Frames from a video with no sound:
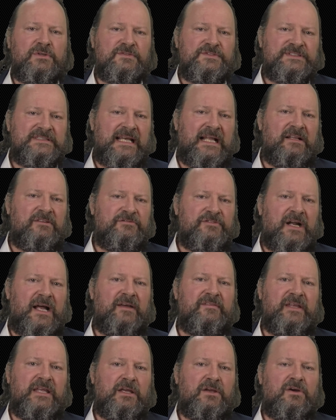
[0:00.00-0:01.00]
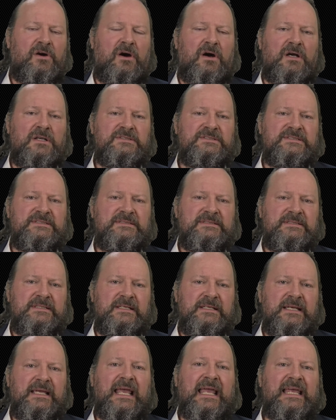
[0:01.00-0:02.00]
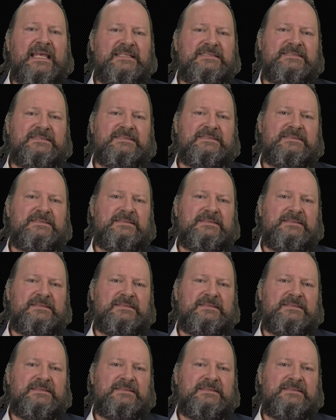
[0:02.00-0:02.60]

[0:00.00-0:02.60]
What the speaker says: of self-driving cars is,